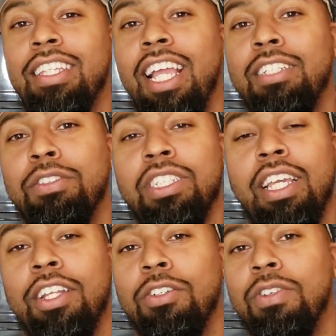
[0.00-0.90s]
Thanks for
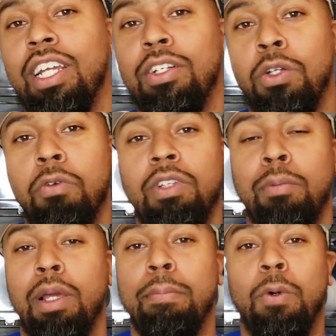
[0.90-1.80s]
sticking around. Hopefully
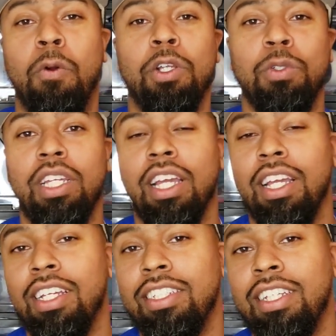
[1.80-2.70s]
I'm not boring you
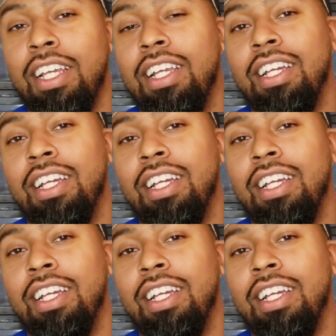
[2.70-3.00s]
guys.